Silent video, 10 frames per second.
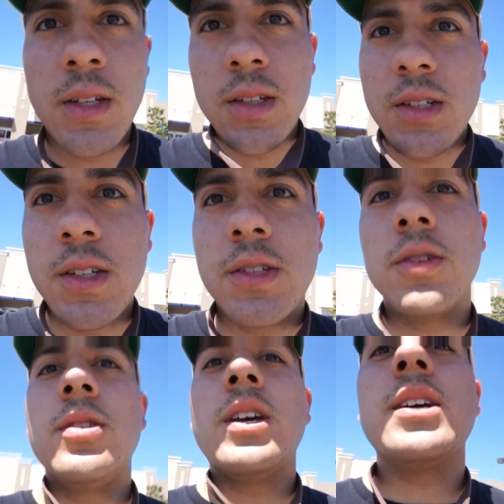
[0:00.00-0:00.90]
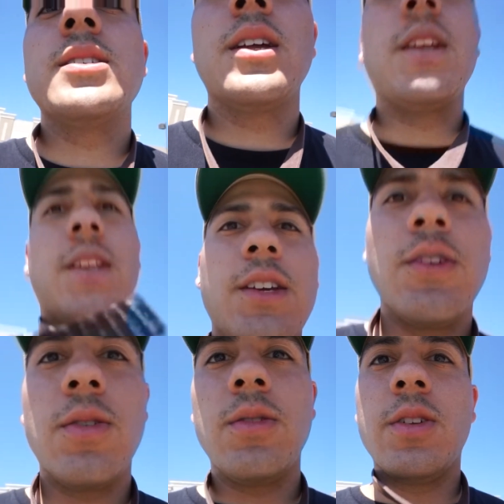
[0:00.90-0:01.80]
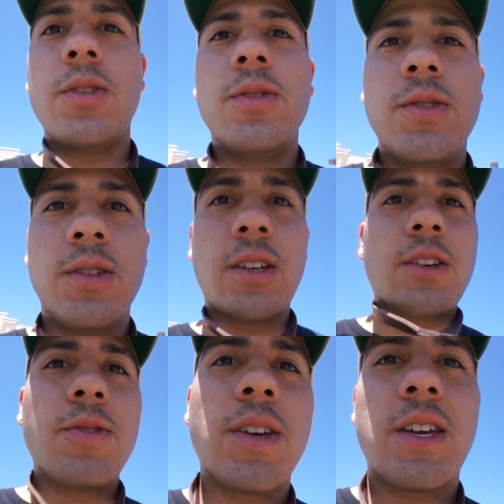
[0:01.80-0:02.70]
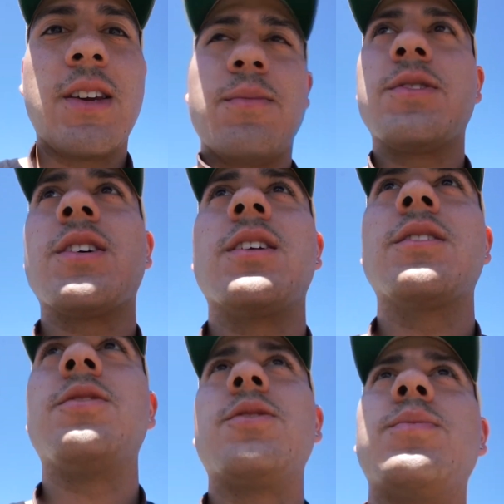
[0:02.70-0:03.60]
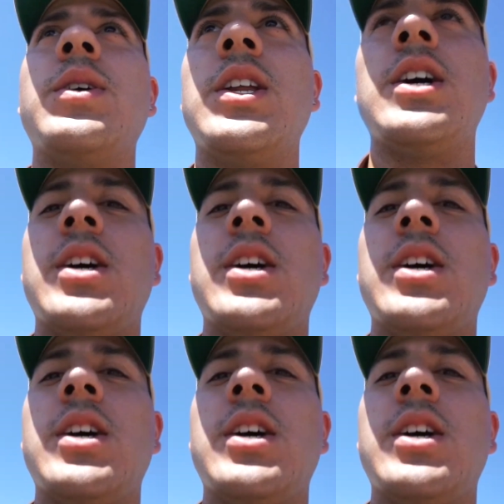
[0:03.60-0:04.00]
Just to show you guys that I did go to Lowe's. I know the camera's kind of close, but